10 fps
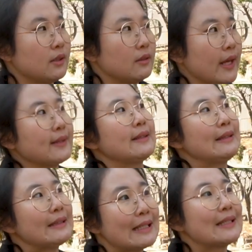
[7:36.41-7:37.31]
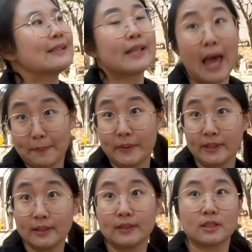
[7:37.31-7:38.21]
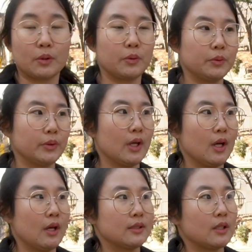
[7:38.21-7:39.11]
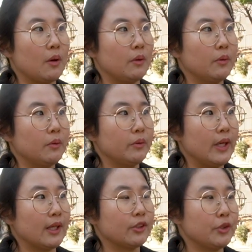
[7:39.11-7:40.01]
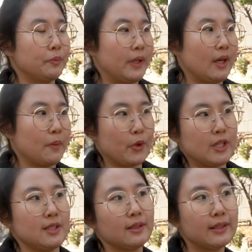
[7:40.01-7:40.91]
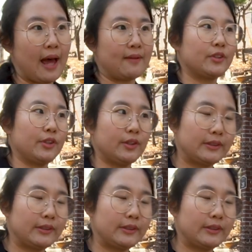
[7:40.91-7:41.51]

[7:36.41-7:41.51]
It didn't happen. So he could be a president after